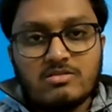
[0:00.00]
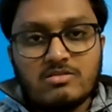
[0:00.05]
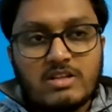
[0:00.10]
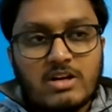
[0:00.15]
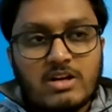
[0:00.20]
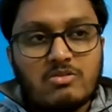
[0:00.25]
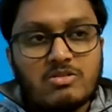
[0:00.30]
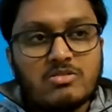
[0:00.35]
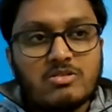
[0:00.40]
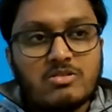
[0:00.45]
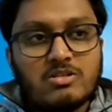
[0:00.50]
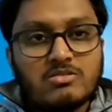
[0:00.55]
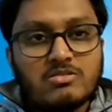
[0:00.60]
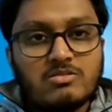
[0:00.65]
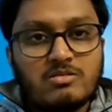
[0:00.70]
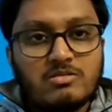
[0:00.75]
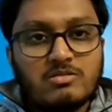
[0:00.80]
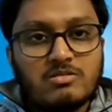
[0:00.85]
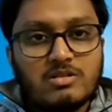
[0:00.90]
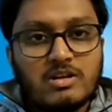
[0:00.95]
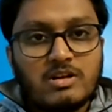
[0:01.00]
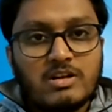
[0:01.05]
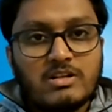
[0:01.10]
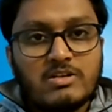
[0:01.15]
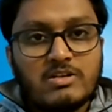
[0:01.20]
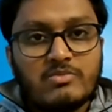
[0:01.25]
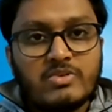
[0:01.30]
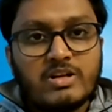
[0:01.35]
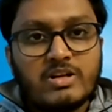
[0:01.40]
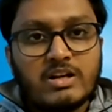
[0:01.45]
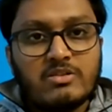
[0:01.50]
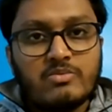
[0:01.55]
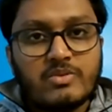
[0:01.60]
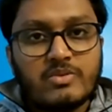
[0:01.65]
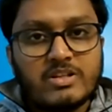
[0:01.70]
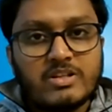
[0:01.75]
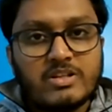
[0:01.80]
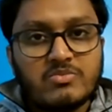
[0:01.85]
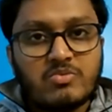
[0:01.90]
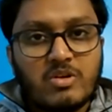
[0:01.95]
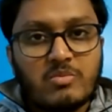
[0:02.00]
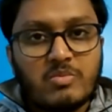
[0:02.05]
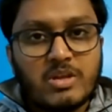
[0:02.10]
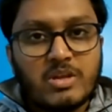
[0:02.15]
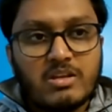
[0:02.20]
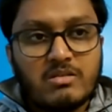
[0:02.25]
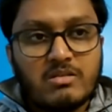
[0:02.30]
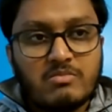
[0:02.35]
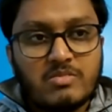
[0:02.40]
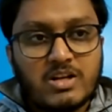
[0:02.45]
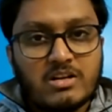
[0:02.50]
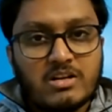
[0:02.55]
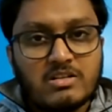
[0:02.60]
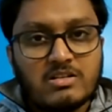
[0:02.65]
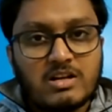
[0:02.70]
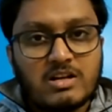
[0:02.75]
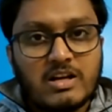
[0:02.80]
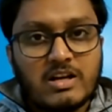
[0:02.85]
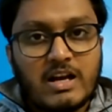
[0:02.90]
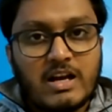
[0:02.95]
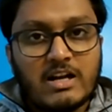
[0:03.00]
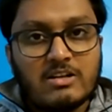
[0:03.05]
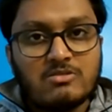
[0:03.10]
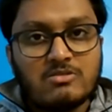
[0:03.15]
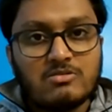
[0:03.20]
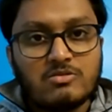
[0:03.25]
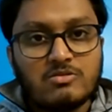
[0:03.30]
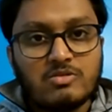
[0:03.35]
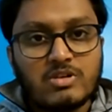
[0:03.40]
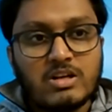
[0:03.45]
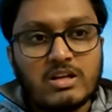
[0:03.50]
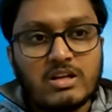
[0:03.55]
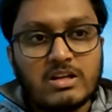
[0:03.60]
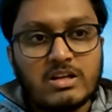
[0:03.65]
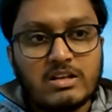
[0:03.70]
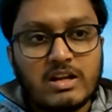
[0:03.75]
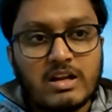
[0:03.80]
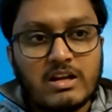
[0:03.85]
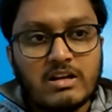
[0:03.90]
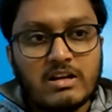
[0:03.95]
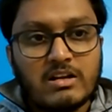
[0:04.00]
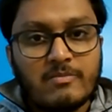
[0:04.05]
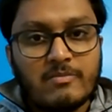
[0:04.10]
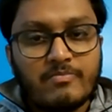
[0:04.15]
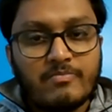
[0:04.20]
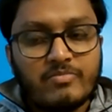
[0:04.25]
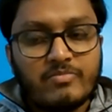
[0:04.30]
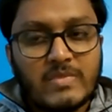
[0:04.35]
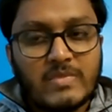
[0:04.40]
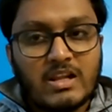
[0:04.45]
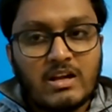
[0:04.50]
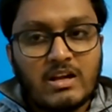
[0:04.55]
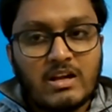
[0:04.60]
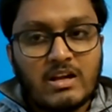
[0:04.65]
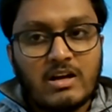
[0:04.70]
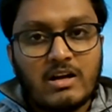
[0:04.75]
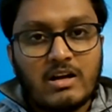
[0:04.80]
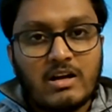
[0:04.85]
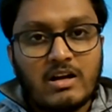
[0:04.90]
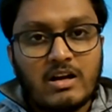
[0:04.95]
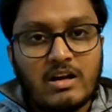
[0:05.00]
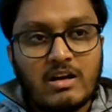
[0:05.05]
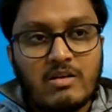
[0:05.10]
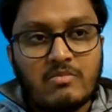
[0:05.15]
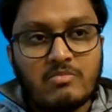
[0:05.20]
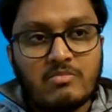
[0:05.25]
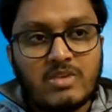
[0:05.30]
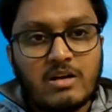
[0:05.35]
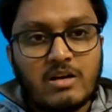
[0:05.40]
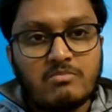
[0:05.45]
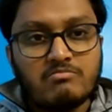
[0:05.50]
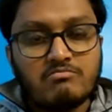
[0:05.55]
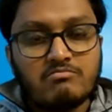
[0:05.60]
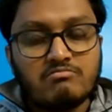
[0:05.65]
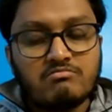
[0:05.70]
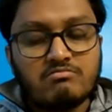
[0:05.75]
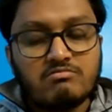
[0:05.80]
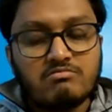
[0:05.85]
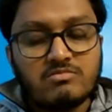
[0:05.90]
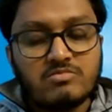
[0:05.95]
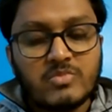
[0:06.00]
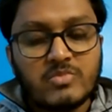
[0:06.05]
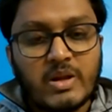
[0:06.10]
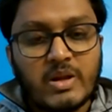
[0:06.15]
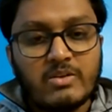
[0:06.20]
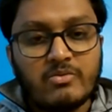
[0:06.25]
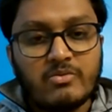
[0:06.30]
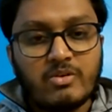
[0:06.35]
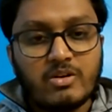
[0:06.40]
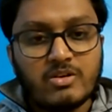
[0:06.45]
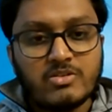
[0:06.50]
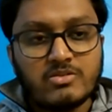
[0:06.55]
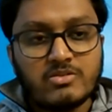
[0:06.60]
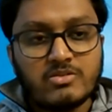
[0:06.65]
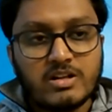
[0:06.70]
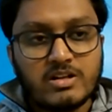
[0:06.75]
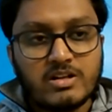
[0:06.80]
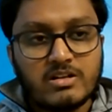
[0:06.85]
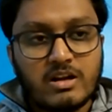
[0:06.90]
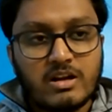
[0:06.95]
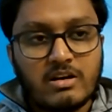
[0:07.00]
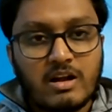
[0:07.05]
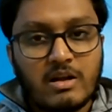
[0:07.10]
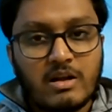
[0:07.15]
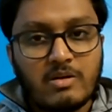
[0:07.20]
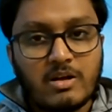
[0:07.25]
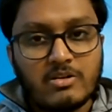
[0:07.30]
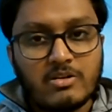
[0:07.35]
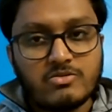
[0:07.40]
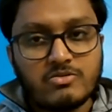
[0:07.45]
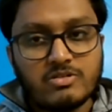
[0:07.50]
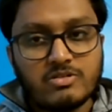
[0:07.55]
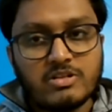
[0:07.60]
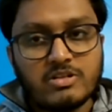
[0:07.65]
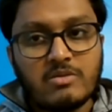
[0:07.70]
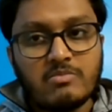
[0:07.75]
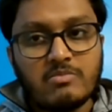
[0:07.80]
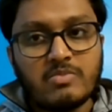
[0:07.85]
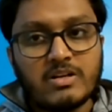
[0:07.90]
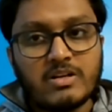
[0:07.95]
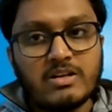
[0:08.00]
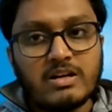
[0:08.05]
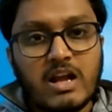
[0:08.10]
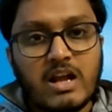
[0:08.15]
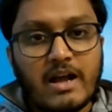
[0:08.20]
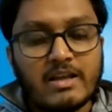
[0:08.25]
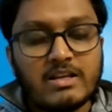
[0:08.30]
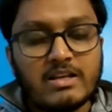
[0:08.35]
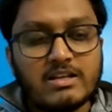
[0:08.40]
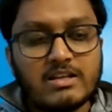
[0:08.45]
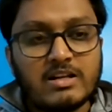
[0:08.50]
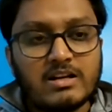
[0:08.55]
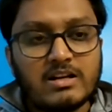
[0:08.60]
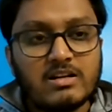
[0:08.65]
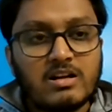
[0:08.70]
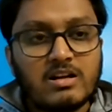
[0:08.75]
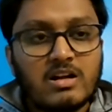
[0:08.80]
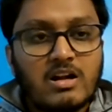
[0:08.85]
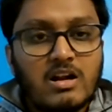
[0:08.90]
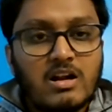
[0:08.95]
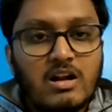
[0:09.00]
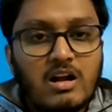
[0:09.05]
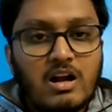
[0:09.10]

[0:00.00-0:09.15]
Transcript: So that was also a difficult phase for me, but I had to deal it. And uh, I'm, I'm very fortunate, I, I should say, I'm very lucky that